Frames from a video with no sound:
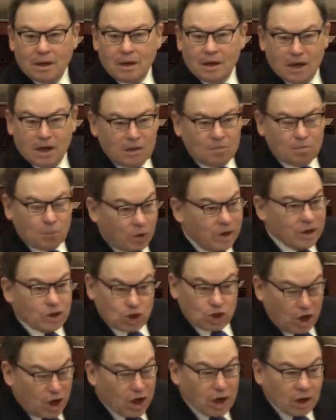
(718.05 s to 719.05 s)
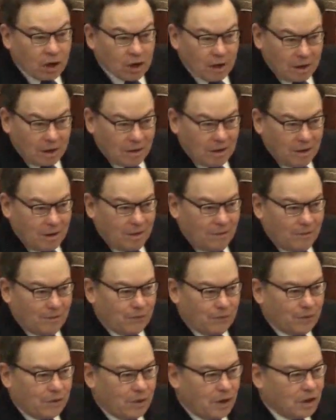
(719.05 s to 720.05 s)
in preaching,
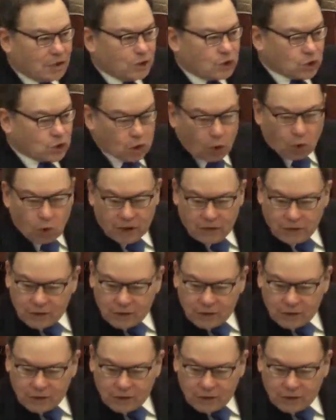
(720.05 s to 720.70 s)
a story